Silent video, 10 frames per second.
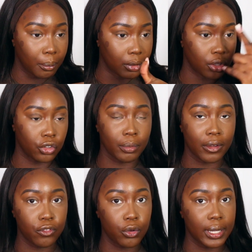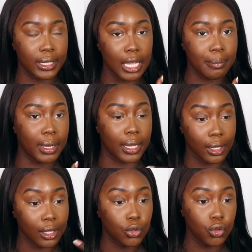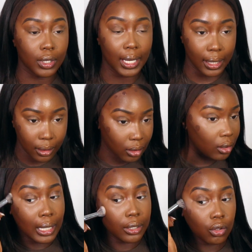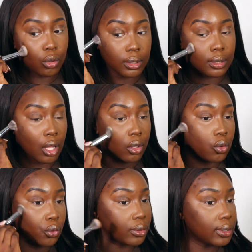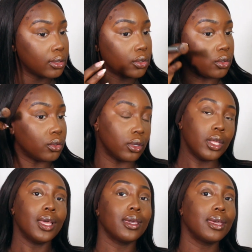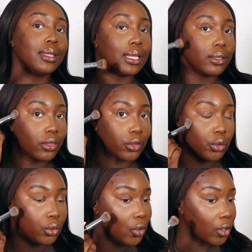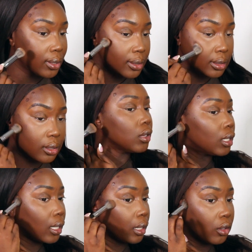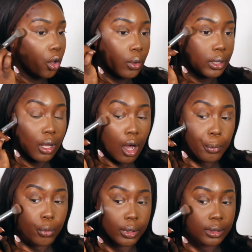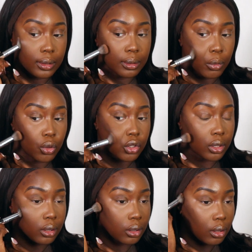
I'm going to do my forehead and my jawline. I like to go in circles to connect the 2 dots, and I go in an upwards motion.